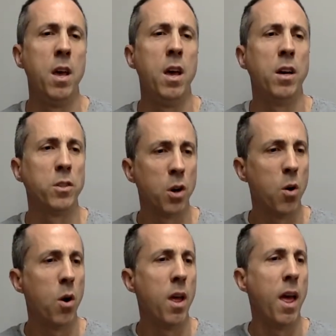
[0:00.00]

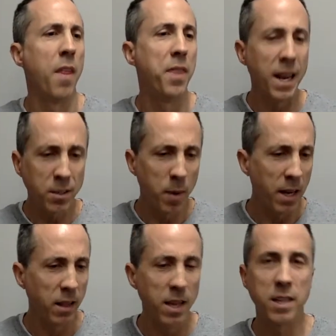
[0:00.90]
So that's my
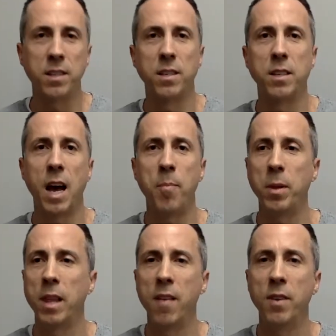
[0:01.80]
list, top
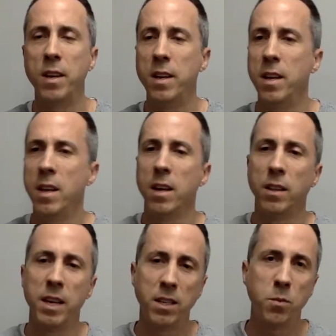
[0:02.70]
11
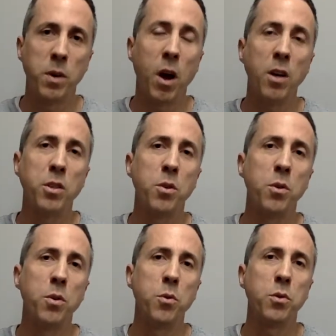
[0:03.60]
list. We also
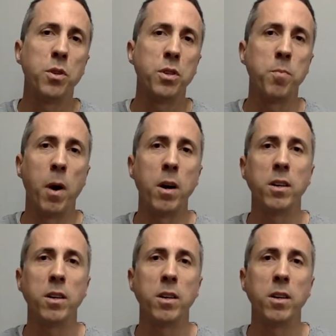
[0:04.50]
use the Smart